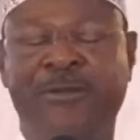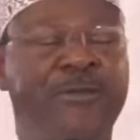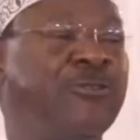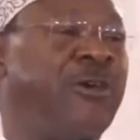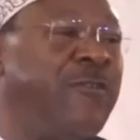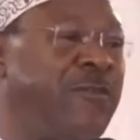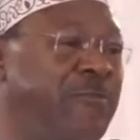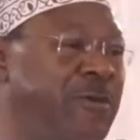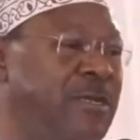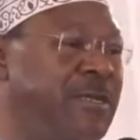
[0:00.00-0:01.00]
to
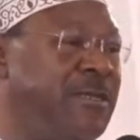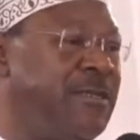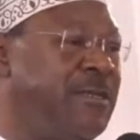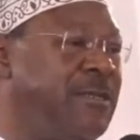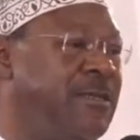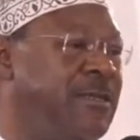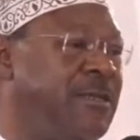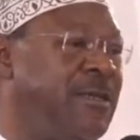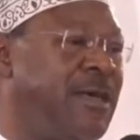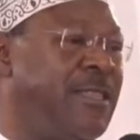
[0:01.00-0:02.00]
everybody,
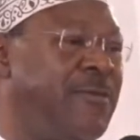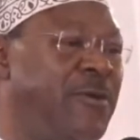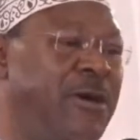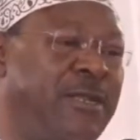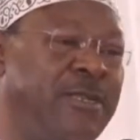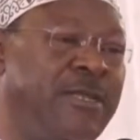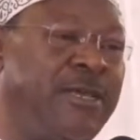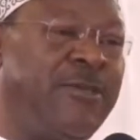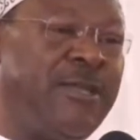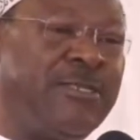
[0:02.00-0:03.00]
and the more
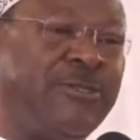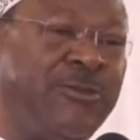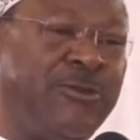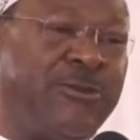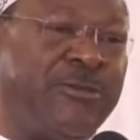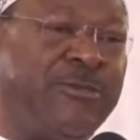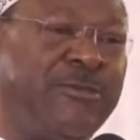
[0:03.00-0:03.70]
ridiculous you look.